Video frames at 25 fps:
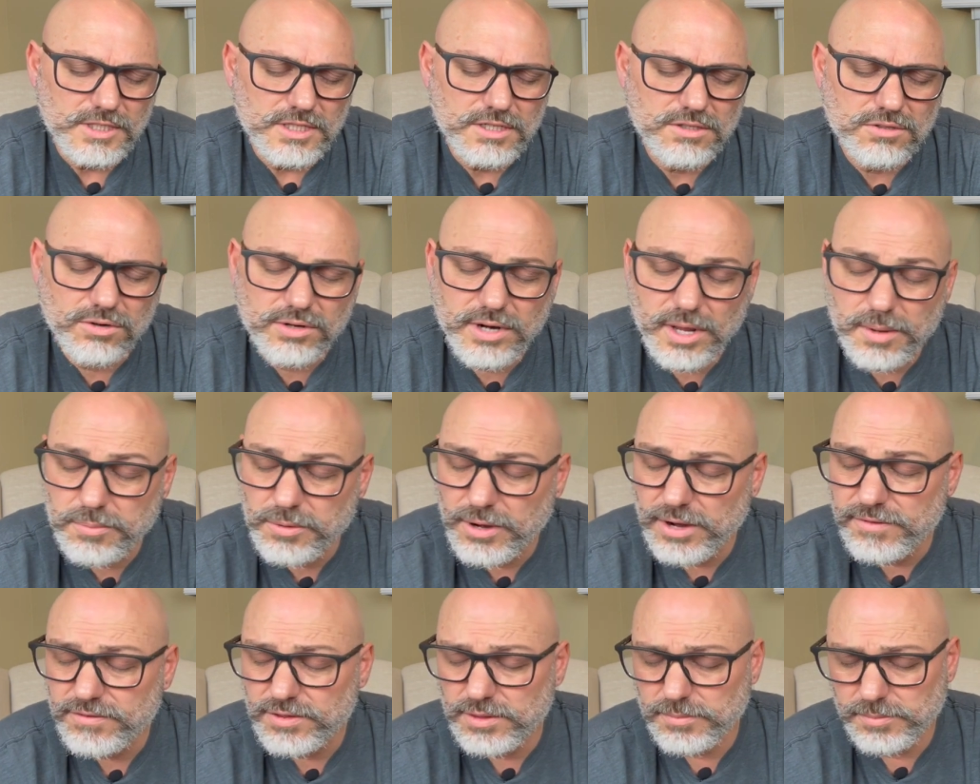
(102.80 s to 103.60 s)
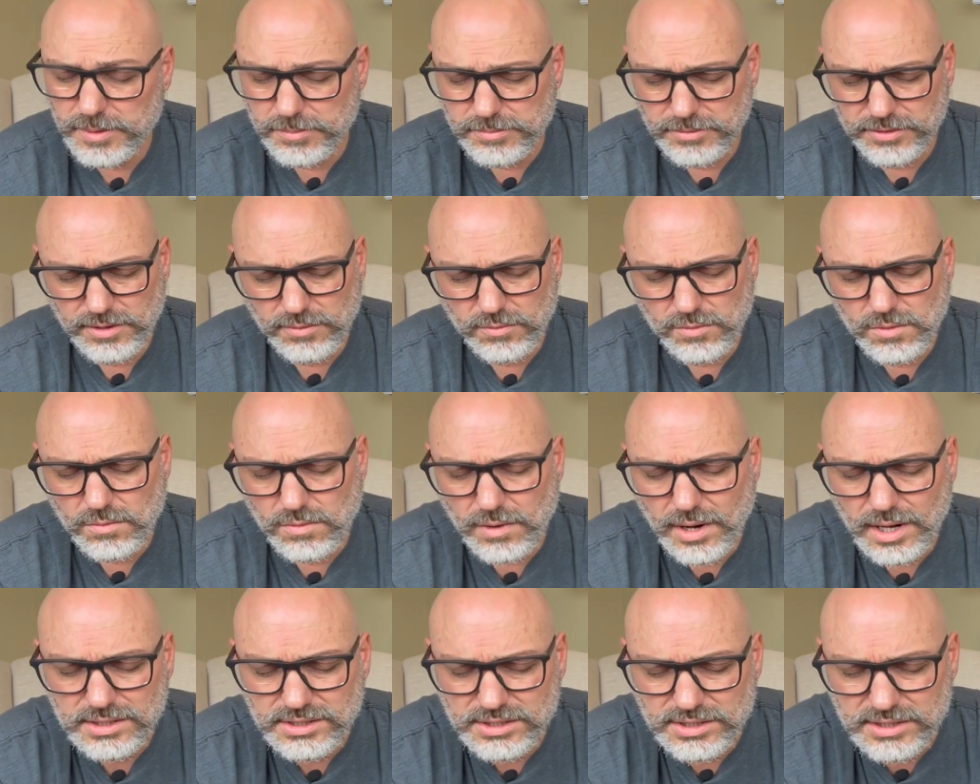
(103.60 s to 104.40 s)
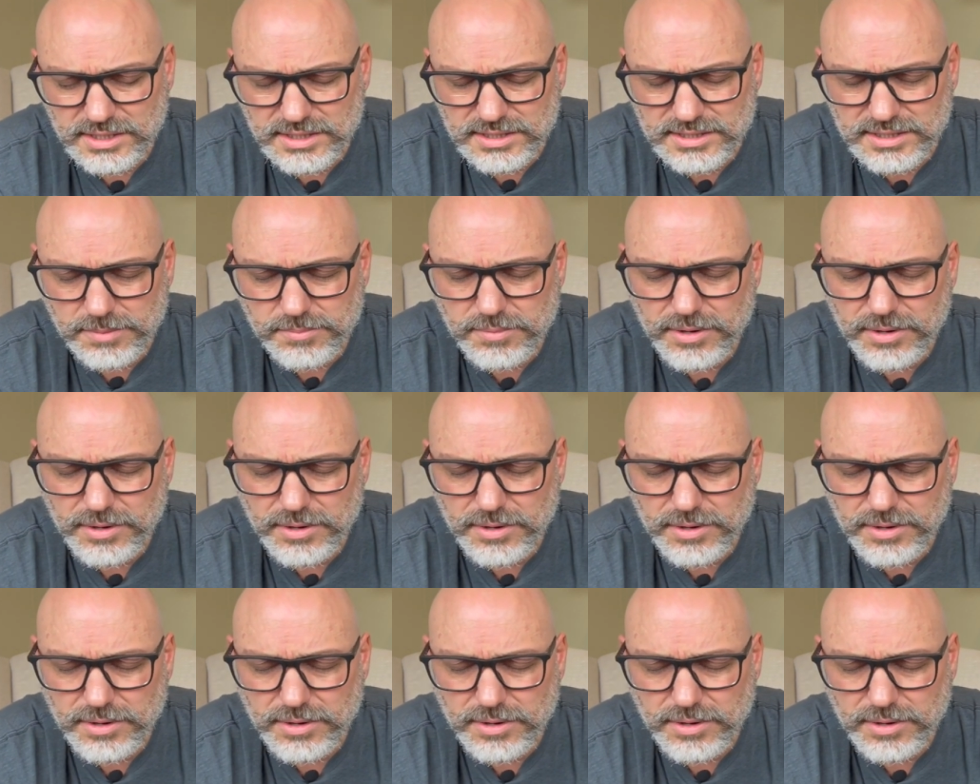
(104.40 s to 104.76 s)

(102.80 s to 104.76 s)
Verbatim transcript: Lord, I pray for the people that will watch this.